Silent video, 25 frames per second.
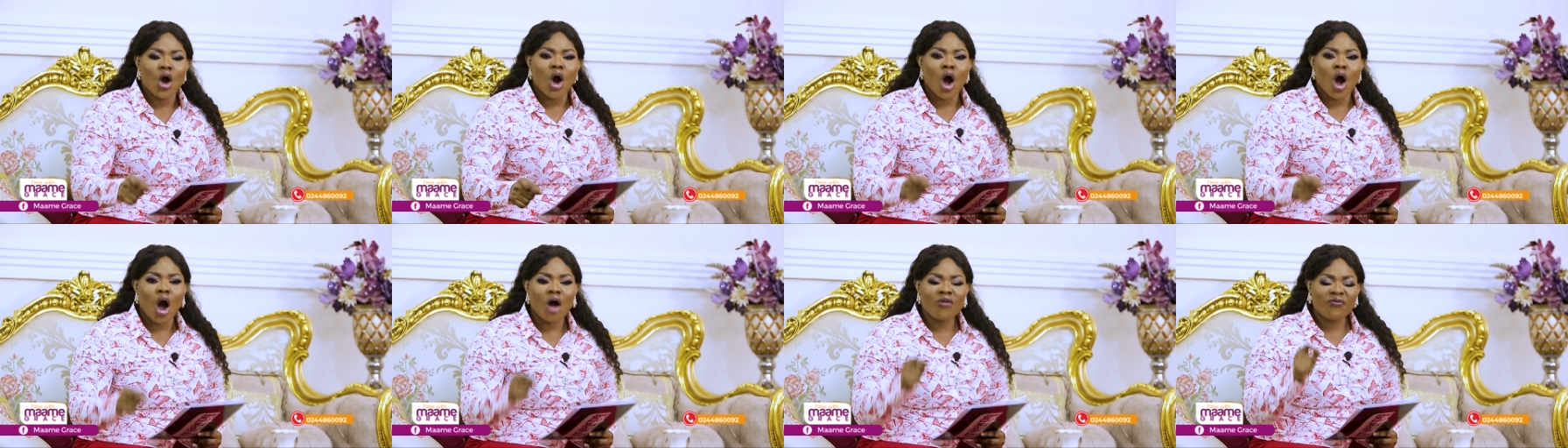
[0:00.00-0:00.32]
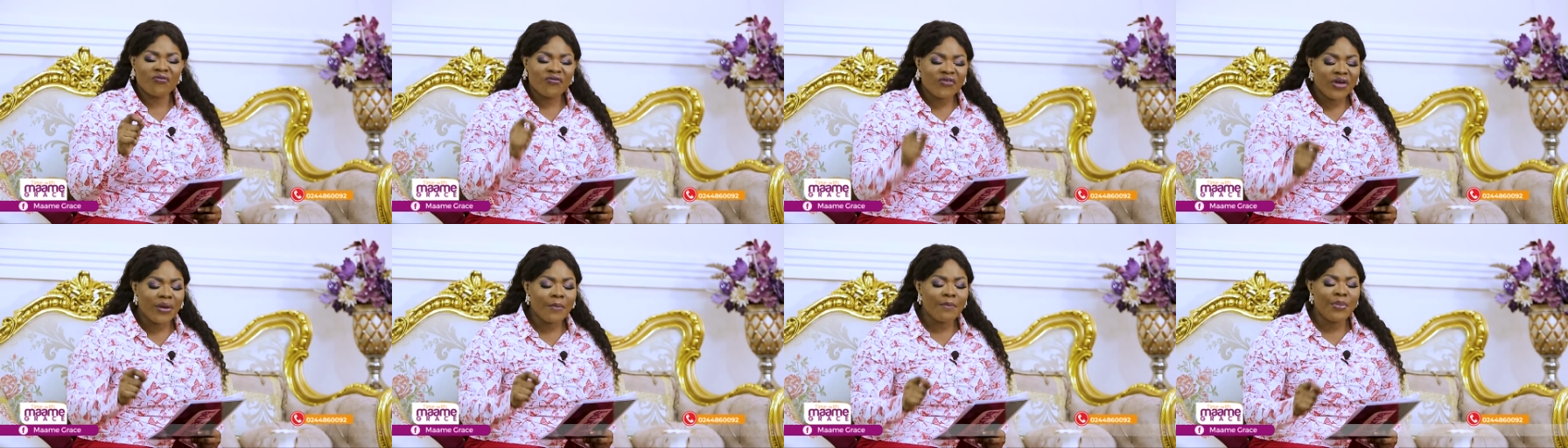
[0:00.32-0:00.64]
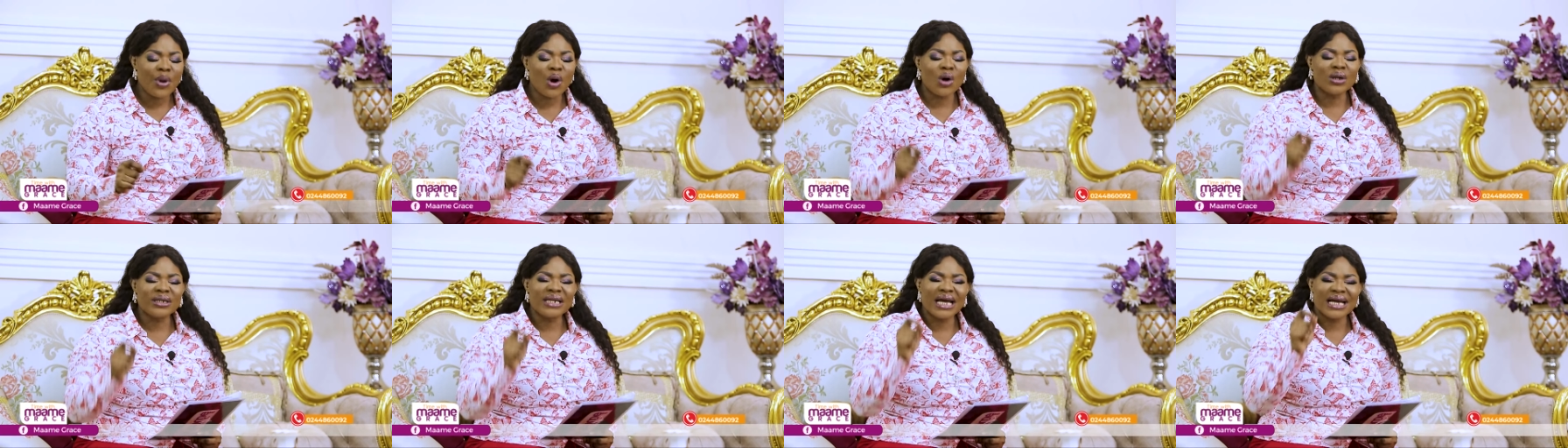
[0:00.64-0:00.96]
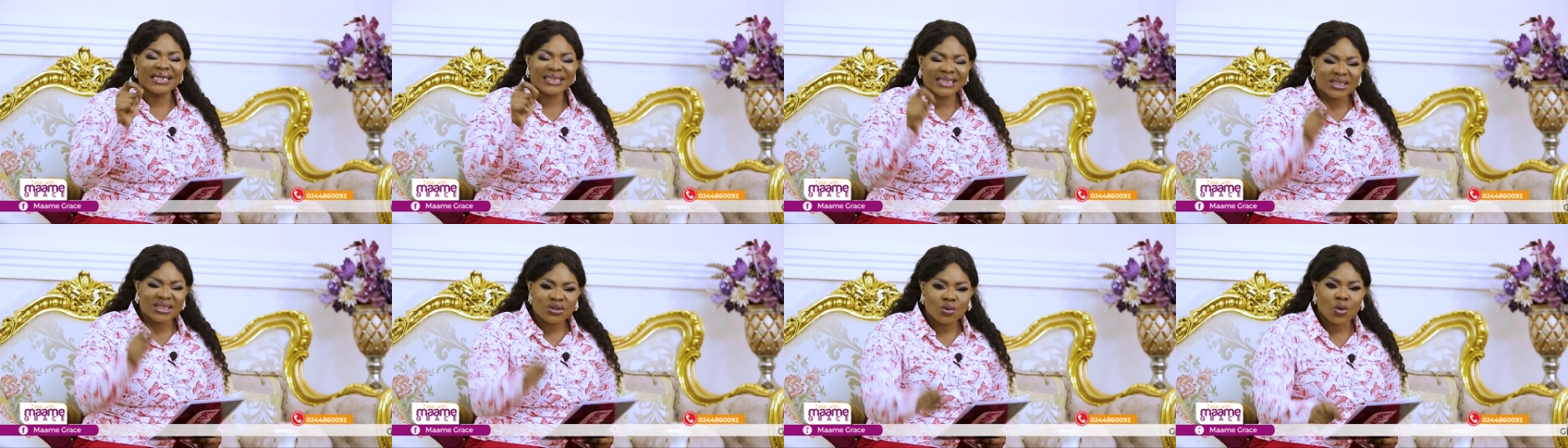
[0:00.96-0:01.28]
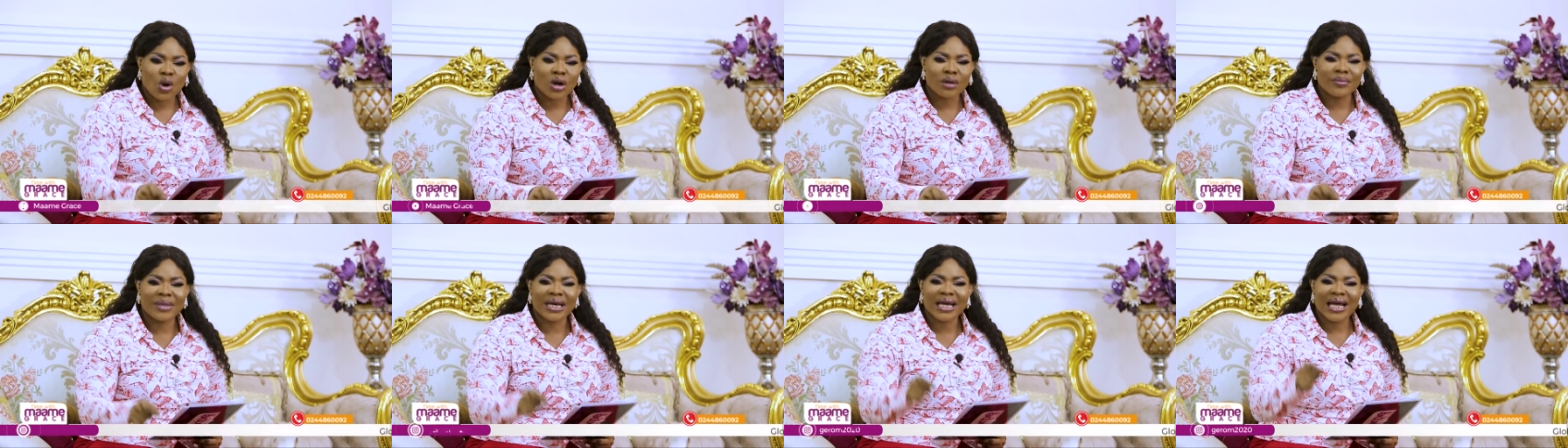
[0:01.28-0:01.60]
offering bowl na si
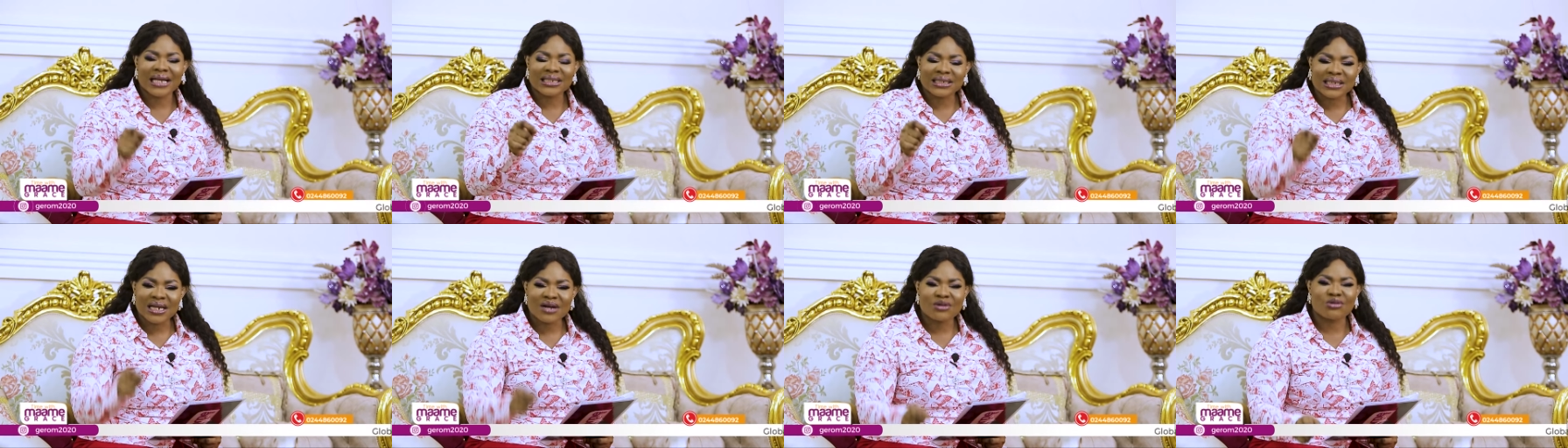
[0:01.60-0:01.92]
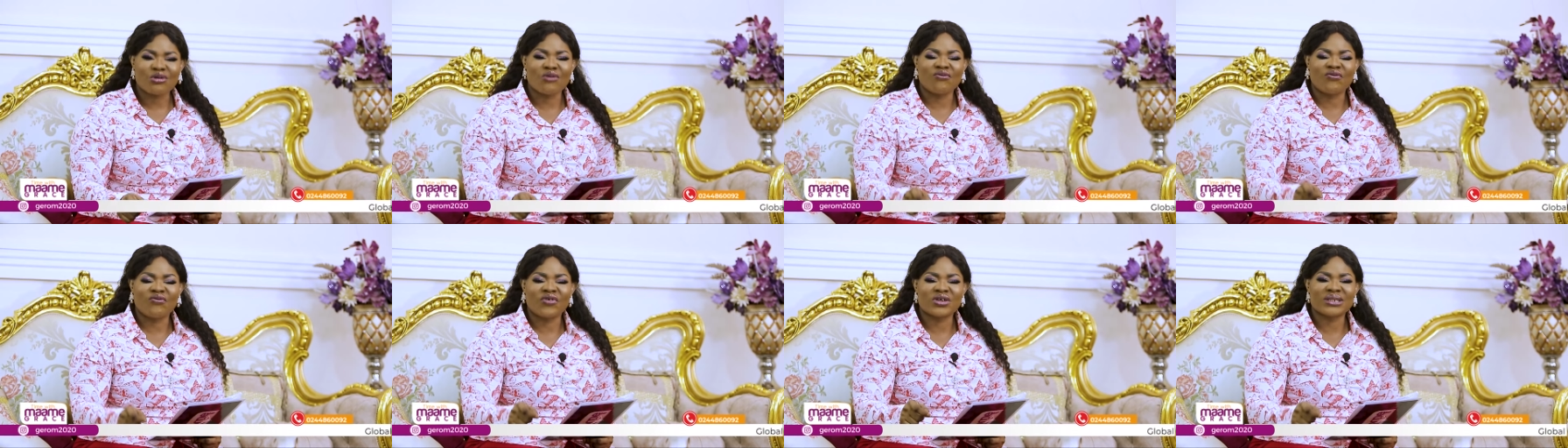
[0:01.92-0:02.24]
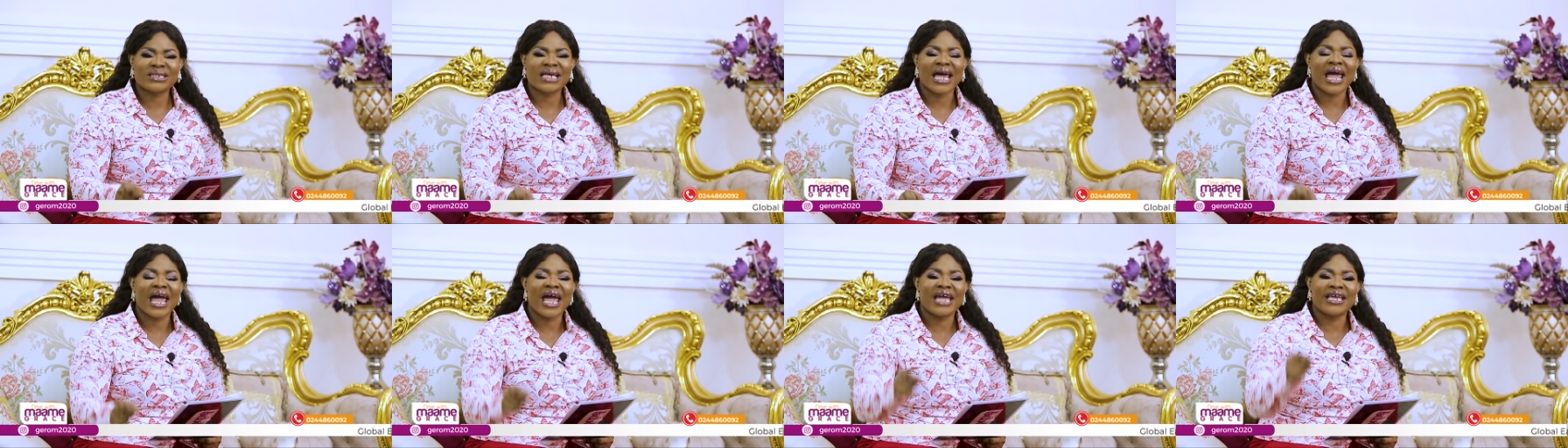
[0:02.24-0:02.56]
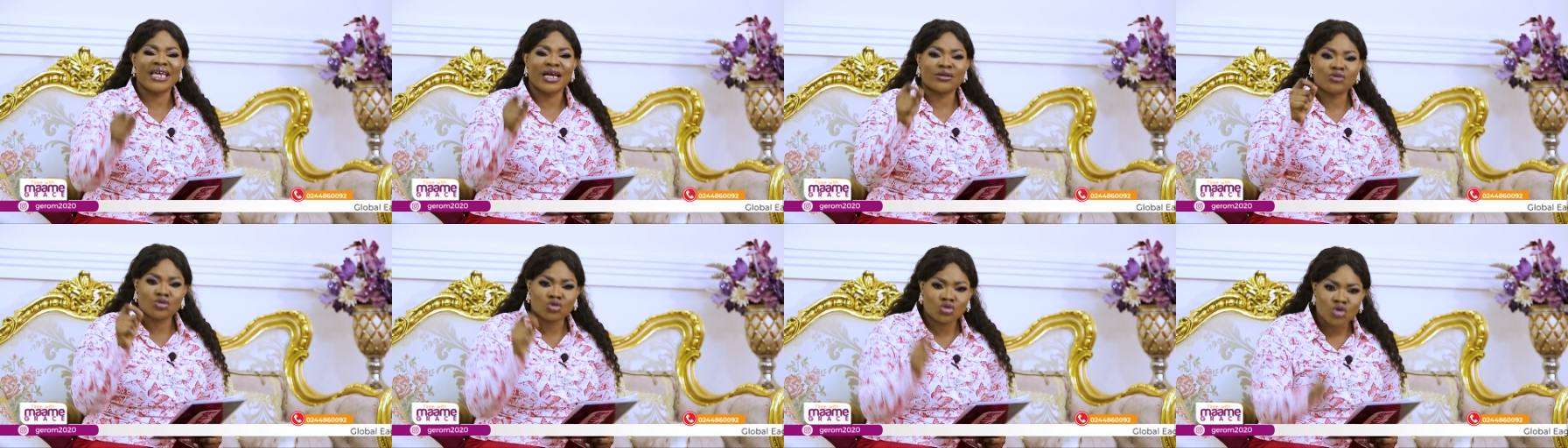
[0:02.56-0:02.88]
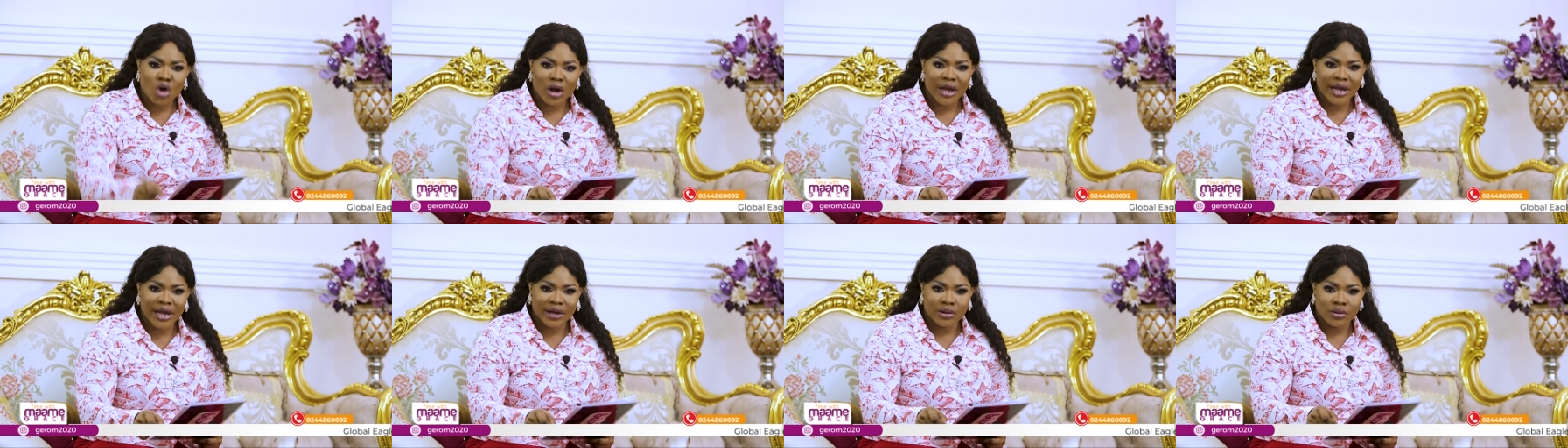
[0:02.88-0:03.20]
won me ka ten crop for say eye
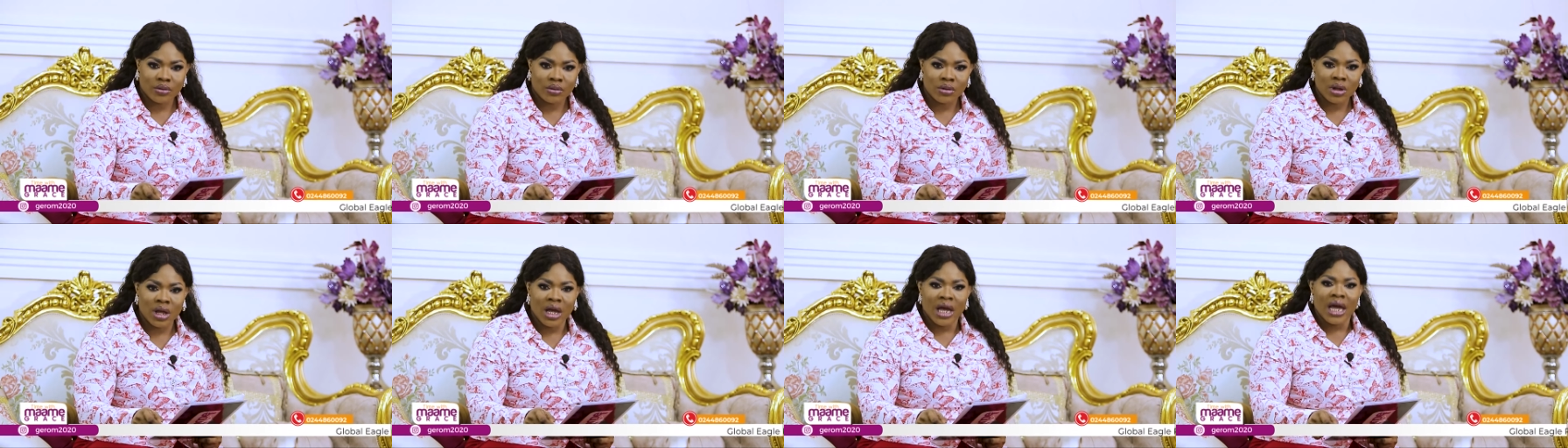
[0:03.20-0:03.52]
soil